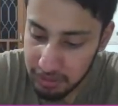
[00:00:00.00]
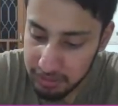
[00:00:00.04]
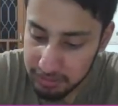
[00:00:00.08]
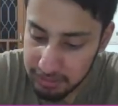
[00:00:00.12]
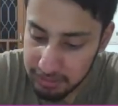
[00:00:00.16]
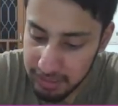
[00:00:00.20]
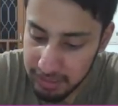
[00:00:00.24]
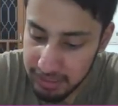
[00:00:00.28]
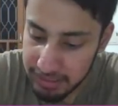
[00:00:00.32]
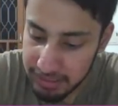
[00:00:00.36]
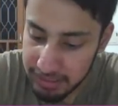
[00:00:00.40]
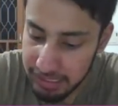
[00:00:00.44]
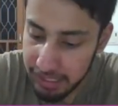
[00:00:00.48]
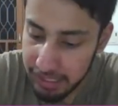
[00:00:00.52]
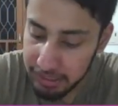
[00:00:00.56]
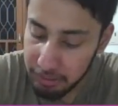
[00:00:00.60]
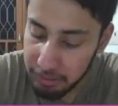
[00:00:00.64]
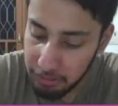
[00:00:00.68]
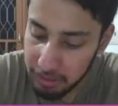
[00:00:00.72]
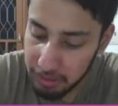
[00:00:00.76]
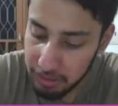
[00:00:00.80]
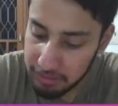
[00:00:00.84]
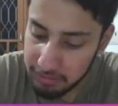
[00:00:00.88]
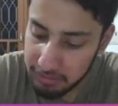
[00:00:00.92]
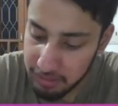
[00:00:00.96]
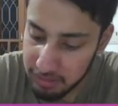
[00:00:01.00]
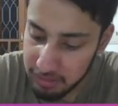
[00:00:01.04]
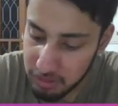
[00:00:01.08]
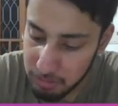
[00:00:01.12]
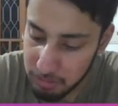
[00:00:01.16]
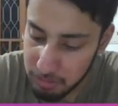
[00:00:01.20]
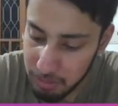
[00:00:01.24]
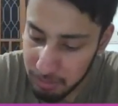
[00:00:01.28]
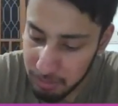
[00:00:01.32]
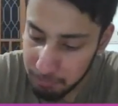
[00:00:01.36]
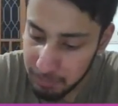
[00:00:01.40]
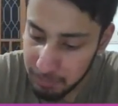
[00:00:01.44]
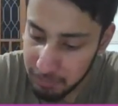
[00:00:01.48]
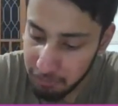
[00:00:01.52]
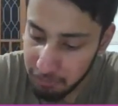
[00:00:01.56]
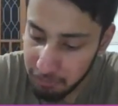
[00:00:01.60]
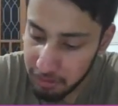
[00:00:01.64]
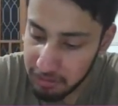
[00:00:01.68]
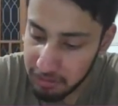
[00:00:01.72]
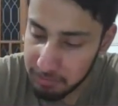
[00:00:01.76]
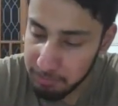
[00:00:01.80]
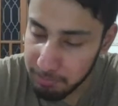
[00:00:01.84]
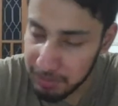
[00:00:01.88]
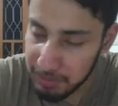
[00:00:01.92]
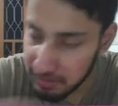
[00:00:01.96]
theta into x raised to power p. What
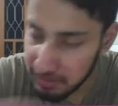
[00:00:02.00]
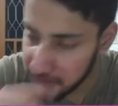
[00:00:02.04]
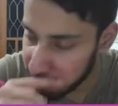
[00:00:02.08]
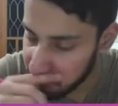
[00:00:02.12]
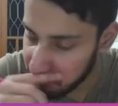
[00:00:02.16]
is p?